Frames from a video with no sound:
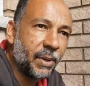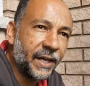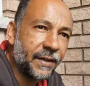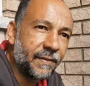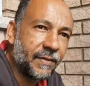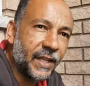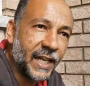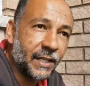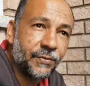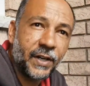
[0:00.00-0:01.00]
but
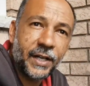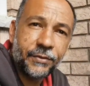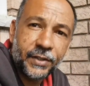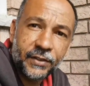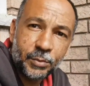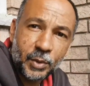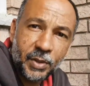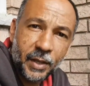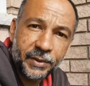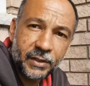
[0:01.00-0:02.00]
the 85 is more
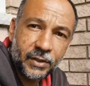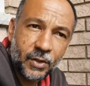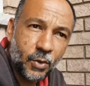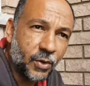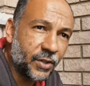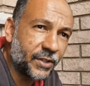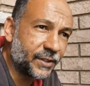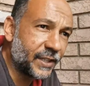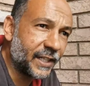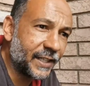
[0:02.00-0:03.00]
popular,
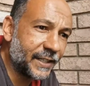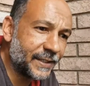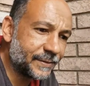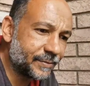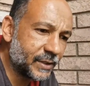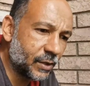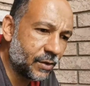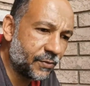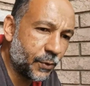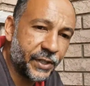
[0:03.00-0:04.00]
or
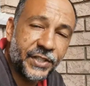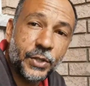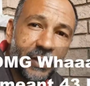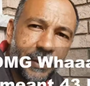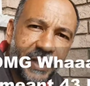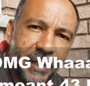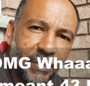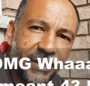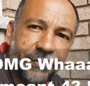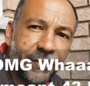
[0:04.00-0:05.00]
the 42
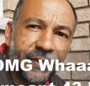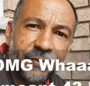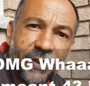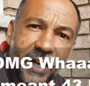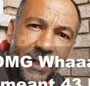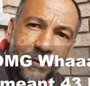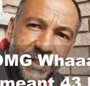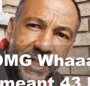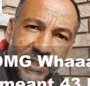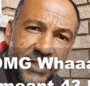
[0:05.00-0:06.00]
limited, but the
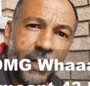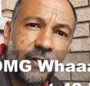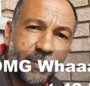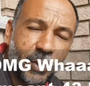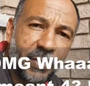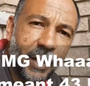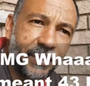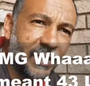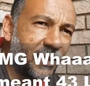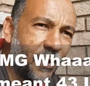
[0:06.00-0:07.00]
55 DA Star is more
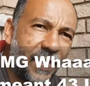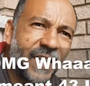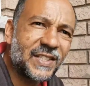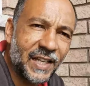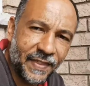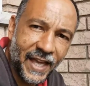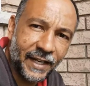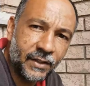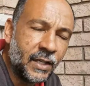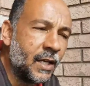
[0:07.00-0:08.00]
popular, things like
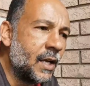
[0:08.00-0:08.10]
that.